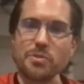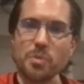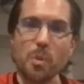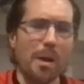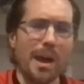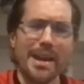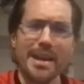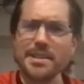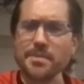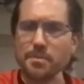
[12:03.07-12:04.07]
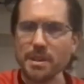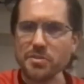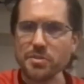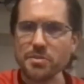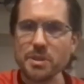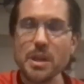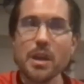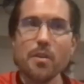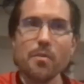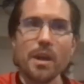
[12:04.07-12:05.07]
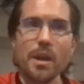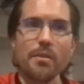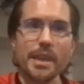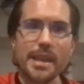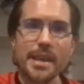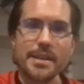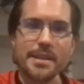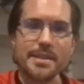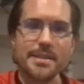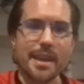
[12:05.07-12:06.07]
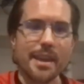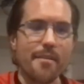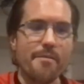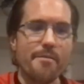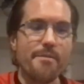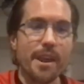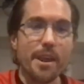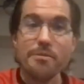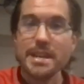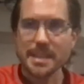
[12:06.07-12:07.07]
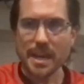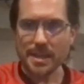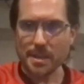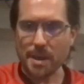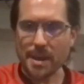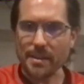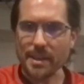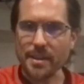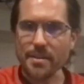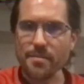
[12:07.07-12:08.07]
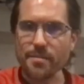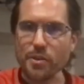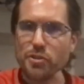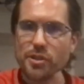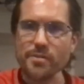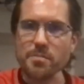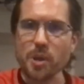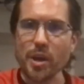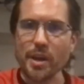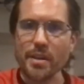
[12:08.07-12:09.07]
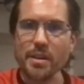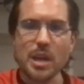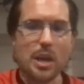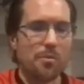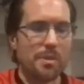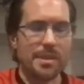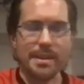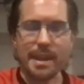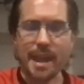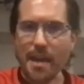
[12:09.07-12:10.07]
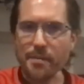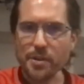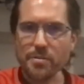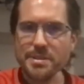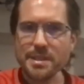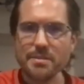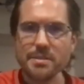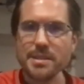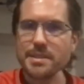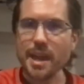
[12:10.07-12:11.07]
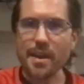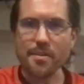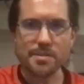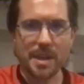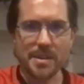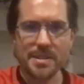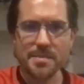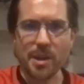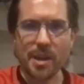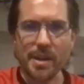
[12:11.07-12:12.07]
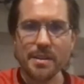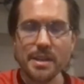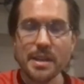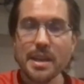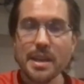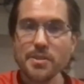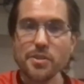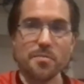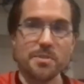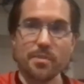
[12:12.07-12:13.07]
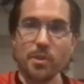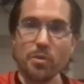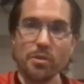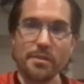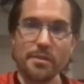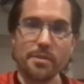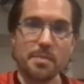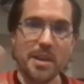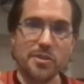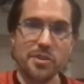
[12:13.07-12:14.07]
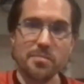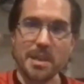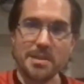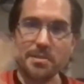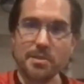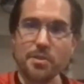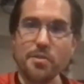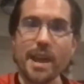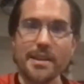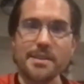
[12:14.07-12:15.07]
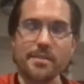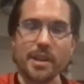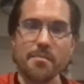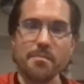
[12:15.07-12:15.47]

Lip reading: Well, why heat differentials? Well, heat is a very tightly regulated function of the body within 0.5 degrees Celsius, either side of the spine, in terms of local inflammation, muscle, and nerve activity.